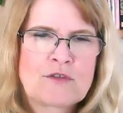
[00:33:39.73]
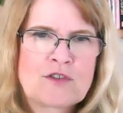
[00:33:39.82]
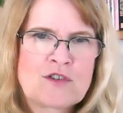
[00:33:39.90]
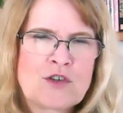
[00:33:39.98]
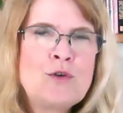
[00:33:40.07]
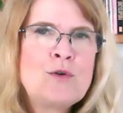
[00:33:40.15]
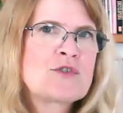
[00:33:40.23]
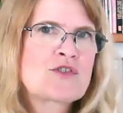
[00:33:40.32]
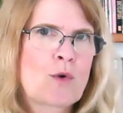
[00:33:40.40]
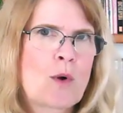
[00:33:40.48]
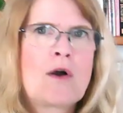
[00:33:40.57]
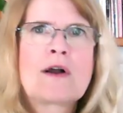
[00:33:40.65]
too
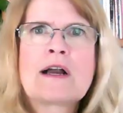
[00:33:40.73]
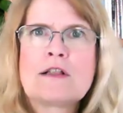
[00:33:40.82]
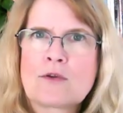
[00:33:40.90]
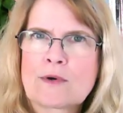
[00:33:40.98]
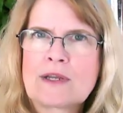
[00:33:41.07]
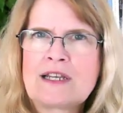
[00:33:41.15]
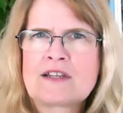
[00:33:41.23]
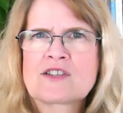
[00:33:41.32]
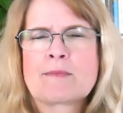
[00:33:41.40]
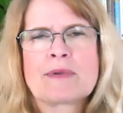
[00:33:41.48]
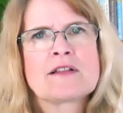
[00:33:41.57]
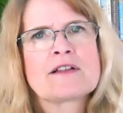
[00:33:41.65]
strong a learning
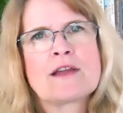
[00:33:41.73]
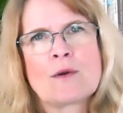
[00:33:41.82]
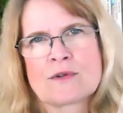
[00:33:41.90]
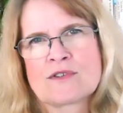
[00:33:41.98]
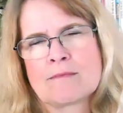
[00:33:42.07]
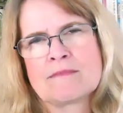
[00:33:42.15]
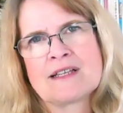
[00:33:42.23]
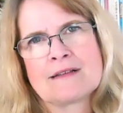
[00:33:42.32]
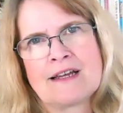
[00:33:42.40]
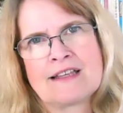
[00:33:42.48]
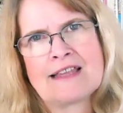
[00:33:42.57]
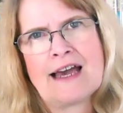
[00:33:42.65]
disability or something
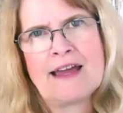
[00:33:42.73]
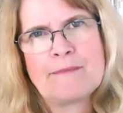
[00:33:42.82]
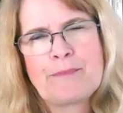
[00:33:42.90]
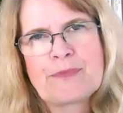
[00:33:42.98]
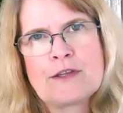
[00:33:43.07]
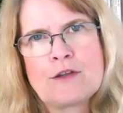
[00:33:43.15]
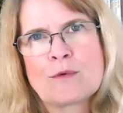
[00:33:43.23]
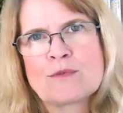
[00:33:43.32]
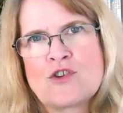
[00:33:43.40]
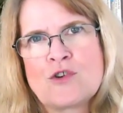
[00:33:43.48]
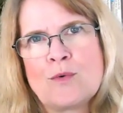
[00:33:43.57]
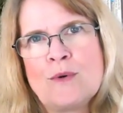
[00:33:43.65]
like that, you know,
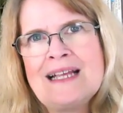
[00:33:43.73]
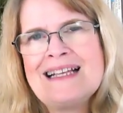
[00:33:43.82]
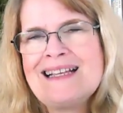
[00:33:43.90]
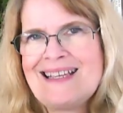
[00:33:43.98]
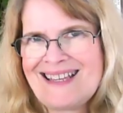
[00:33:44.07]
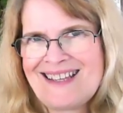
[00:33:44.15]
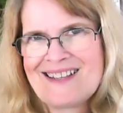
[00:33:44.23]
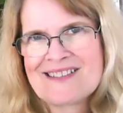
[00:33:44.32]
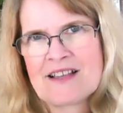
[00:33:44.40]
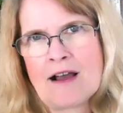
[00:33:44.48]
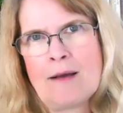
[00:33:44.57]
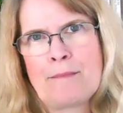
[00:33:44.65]
to
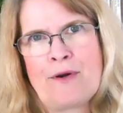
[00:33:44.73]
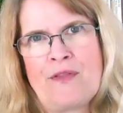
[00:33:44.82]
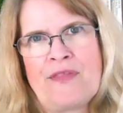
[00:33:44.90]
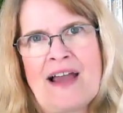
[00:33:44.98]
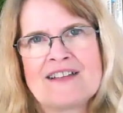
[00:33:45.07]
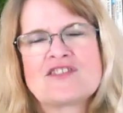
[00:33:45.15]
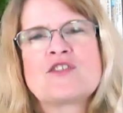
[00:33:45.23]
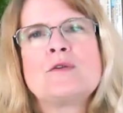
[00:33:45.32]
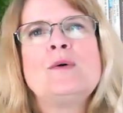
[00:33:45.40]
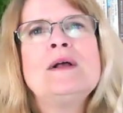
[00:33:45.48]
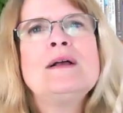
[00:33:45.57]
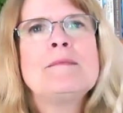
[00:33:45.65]
ease up on that,
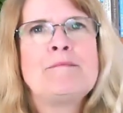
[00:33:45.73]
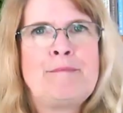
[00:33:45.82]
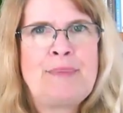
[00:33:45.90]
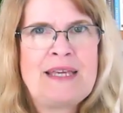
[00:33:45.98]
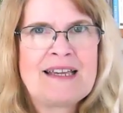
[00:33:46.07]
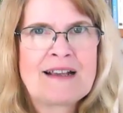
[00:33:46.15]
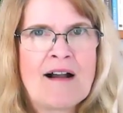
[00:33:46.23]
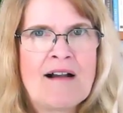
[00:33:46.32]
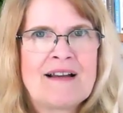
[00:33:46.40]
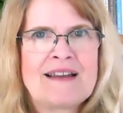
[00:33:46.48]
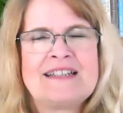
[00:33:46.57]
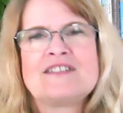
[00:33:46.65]
to be
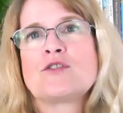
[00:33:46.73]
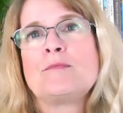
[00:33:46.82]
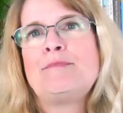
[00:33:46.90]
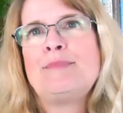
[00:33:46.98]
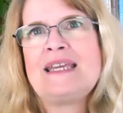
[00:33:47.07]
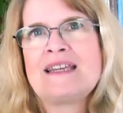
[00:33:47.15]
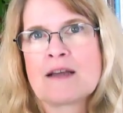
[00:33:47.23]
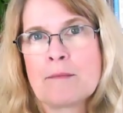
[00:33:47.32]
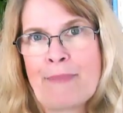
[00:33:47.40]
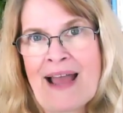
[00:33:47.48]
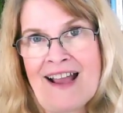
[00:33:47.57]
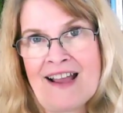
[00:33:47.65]
kind, to be
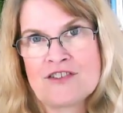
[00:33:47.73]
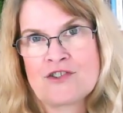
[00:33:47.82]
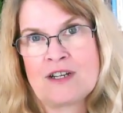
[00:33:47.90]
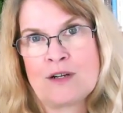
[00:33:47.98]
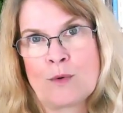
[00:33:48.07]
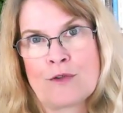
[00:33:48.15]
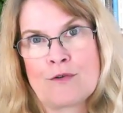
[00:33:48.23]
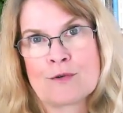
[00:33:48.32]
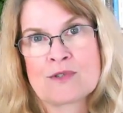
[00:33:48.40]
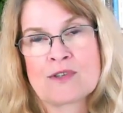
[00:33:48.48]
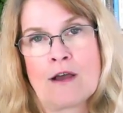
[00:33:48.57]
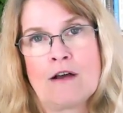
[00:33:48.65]
compassionate with
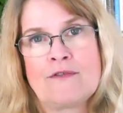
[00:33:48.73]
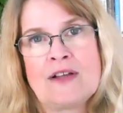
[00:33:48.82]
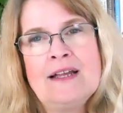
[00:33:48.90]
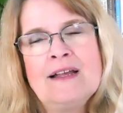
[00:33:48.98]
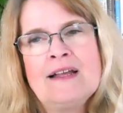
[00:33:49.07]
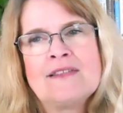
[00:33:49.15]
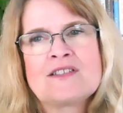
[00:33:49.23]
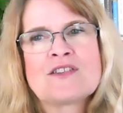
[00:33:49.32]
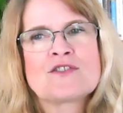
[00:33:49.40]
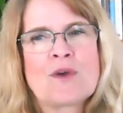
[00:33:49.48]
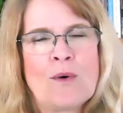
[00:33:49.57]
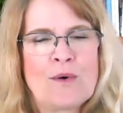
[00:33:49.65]
yourself. This
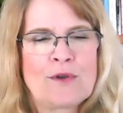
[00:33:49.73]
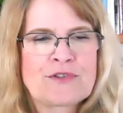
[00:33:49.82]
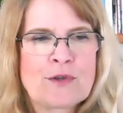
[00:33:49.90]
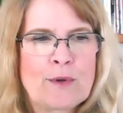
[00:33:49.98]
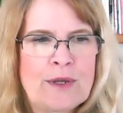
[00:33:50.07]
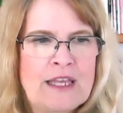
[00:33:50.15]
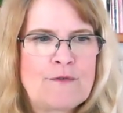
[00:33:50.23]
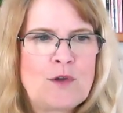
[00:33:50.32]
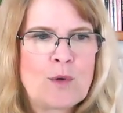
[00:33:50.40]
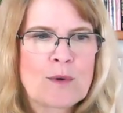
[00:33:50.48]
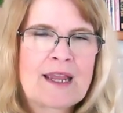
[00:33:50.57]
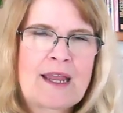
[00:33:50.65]
is also if
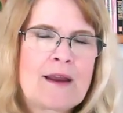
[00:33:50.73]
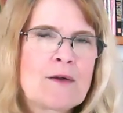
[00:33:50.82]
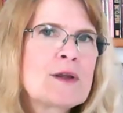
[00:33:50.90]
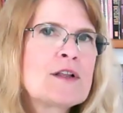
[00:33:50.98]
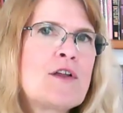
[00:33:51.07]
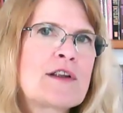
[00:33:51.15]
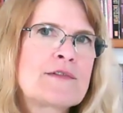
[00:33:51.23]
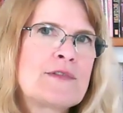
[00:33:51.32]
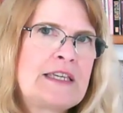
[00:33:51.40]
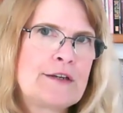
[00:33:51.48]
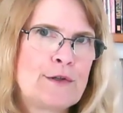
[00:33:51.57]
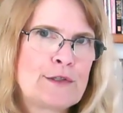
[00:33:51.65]
you are carrying a lot
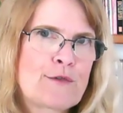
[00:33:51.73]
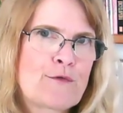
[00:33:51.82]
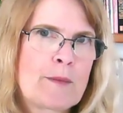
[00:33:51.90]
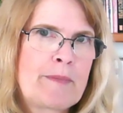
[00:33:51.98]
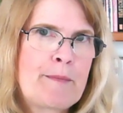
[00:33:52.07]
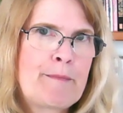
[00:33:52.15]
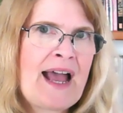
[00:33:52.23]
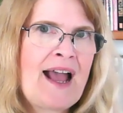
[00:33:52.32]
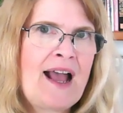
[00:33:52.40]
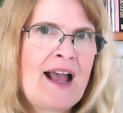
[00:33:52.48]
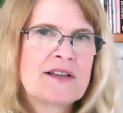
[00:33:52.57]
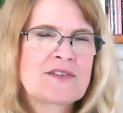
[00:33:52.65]
of guilt from the
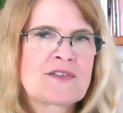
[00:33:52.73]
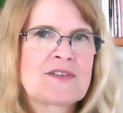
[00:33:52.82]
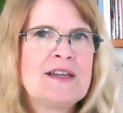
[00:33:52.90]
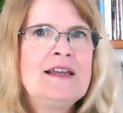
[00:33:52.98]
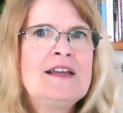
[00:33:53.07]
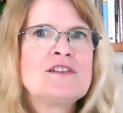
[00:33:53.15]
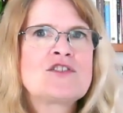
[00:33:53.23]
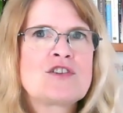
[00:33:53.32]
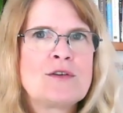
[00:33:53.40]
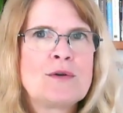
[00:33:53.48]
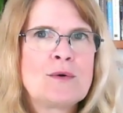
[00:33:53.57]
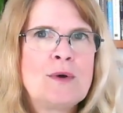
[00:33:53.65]
past,
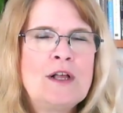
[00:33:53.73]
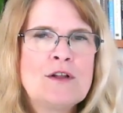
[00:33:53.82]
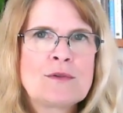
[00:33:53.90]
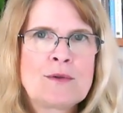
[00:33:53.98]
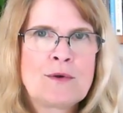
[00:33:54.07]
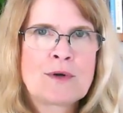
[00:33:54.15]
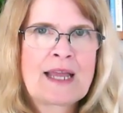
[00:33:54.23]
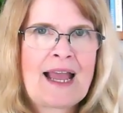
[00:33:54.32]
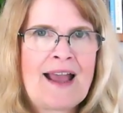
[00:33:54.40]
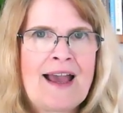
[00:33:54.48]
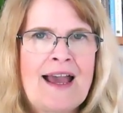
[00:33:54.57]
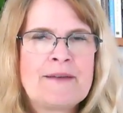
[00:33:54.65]
to look
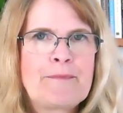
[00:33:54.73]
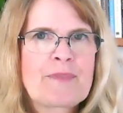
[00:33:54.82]
at